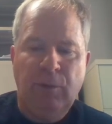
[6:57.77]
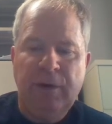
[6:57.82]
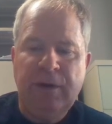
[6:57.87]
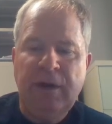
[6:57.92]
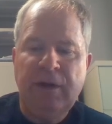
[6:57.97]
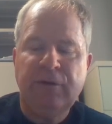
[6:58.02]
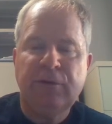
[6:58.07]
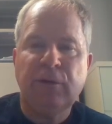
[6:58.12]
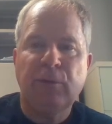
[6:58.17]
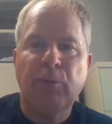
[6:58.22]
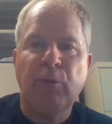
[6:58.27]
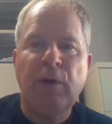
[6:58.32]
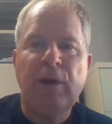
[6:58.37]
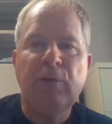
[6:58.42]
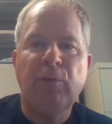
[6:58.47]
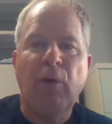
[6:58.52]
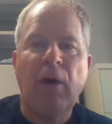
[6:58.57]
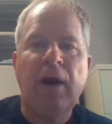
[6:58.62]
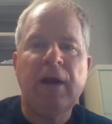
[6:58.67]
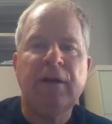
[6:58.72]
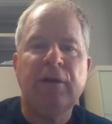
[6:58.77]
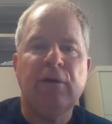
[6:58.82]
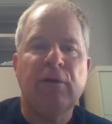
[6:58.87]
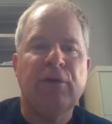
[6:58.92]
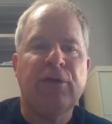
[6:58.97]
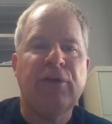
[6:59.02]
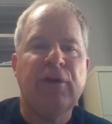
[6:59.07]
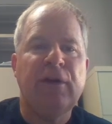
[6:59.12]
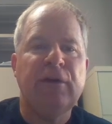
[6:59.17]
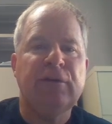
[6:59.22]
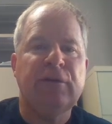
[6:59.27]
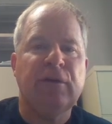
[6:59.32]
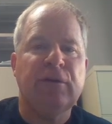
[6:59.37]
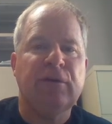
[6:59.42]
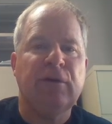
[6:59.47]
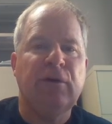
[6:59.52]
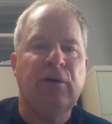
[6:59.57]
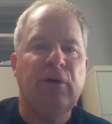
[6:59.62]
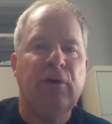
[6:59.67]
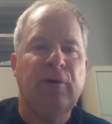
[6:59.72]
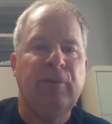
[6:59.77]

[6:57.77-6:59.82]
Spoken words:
We need to rewrite your thesis a